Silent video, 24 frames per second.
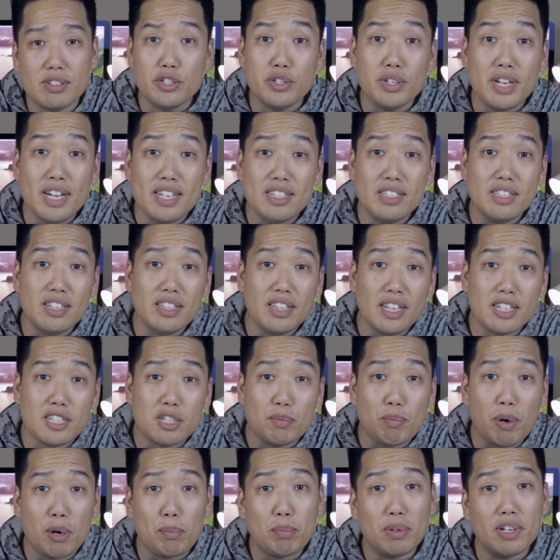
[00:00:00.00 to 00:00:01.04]
Do you guys think that
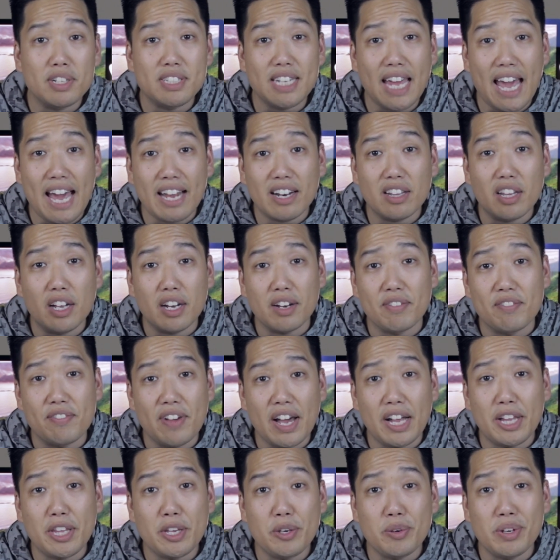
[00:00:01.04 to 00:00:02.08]
smart plugs add a lot of
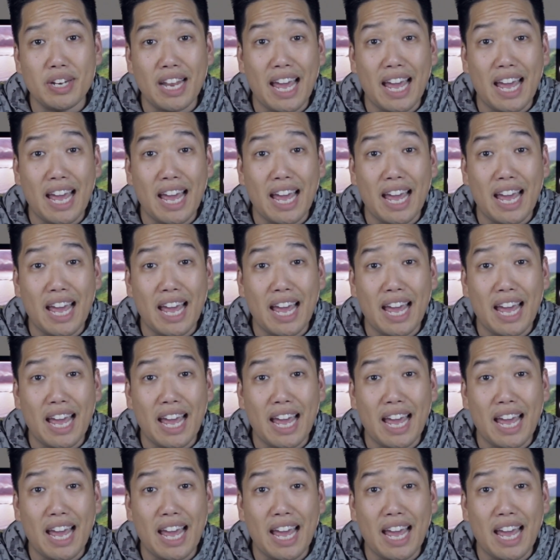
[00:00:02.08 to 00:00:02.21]
value